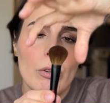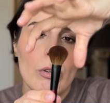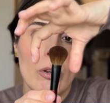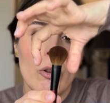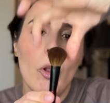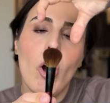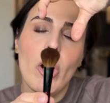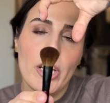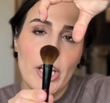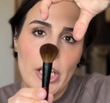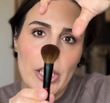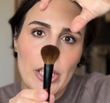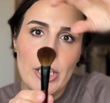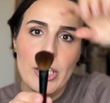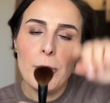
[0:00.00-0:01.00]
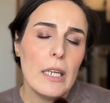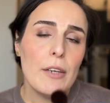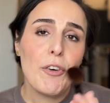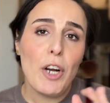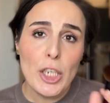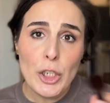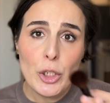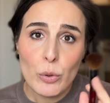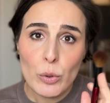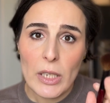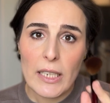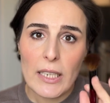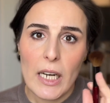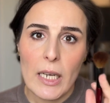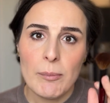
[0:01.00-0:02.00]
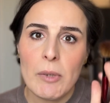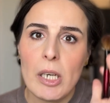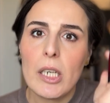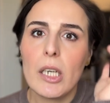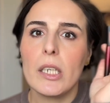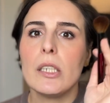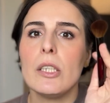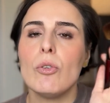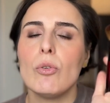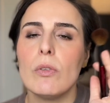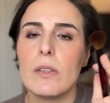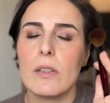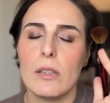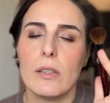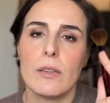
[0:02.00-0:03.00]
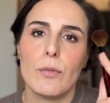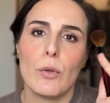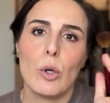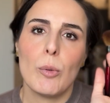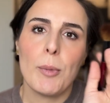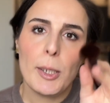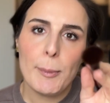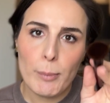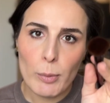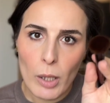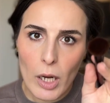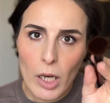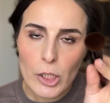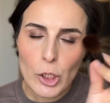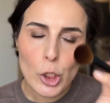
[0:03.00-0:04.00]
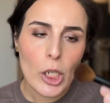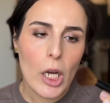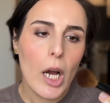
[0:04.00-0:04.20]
longer. If I knew that I'm not gonna use this for my blush,